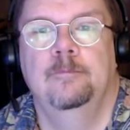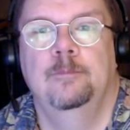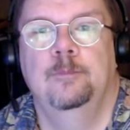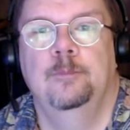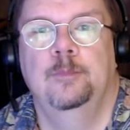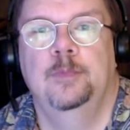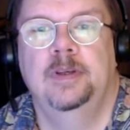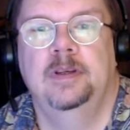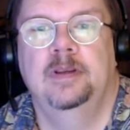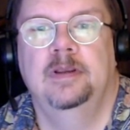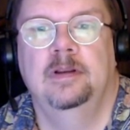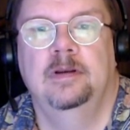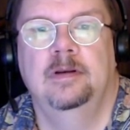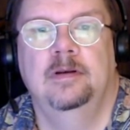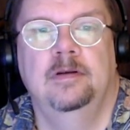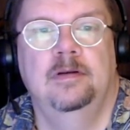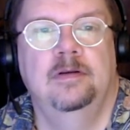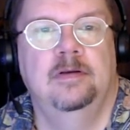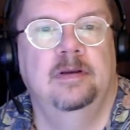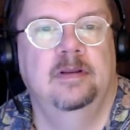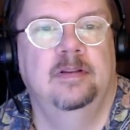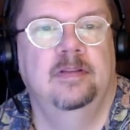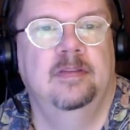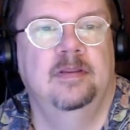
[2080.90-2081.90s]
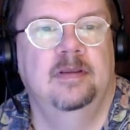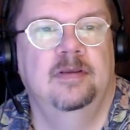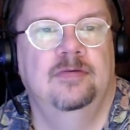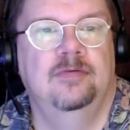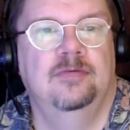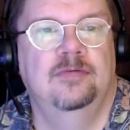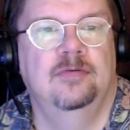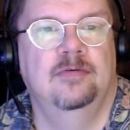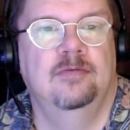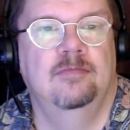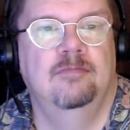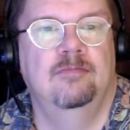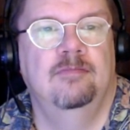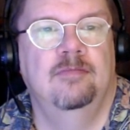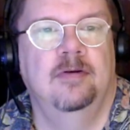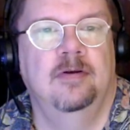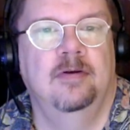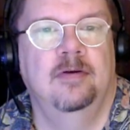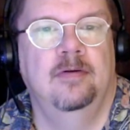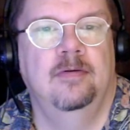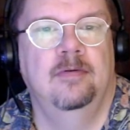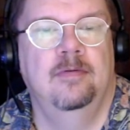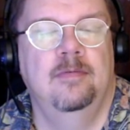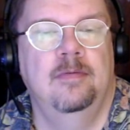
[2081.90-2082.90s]
We can look at this
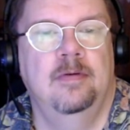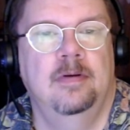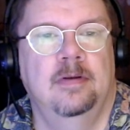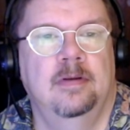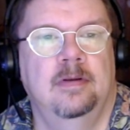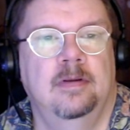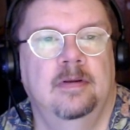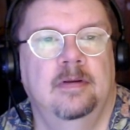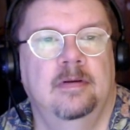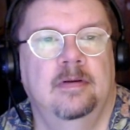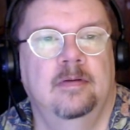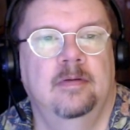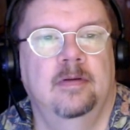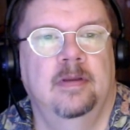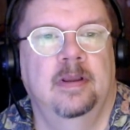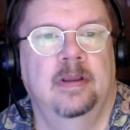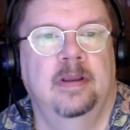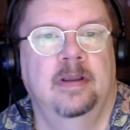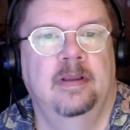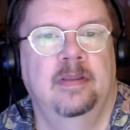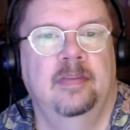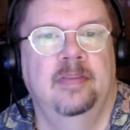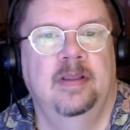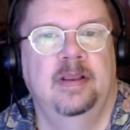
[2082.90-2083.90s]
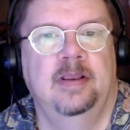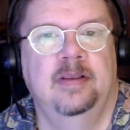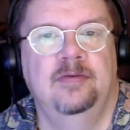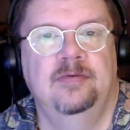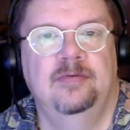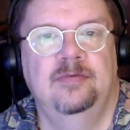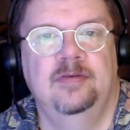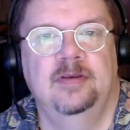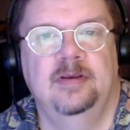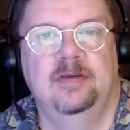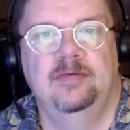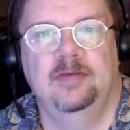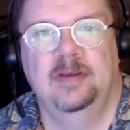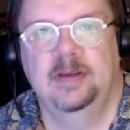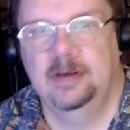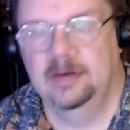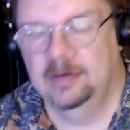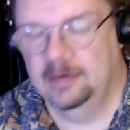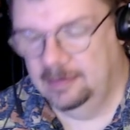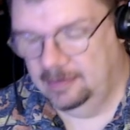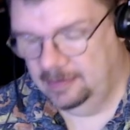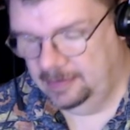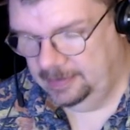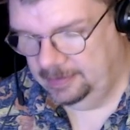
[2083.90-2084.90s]
row. That is 6, 8,
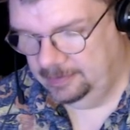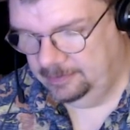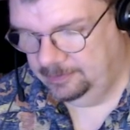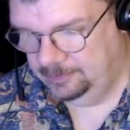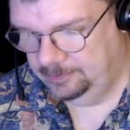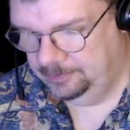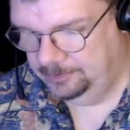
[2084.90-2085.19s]
9.